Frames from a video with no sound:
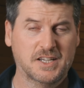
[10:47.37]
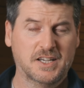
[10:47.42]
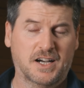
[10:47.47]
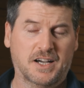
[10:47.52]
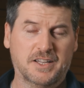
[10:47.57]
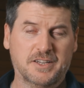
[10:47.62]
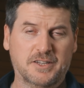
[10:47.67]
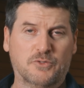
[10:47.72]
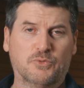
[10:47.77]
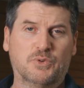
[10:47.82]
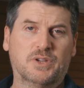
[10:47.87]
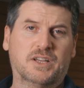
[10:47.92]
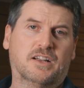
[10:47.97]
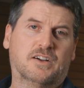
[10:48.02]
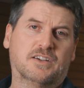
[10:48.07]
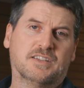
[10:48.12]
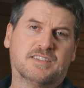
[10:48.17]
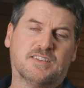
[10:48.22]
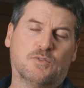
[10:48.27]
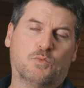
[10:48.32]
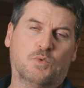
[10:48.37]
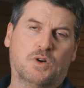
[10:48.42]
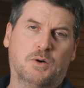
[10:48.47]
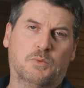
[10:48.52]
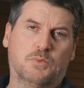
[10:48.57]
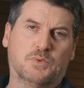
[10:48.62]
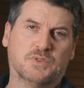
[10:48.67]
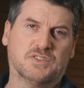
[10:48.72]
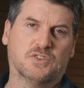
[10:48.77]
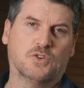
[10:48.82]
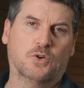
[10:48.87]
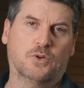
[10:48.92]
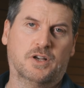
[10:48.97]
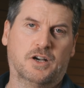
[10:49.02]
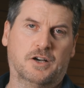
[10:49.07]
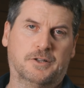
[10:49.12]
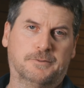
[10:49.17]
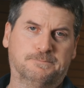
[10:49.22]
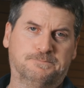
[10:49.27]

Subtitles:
I didn't realize what was going on.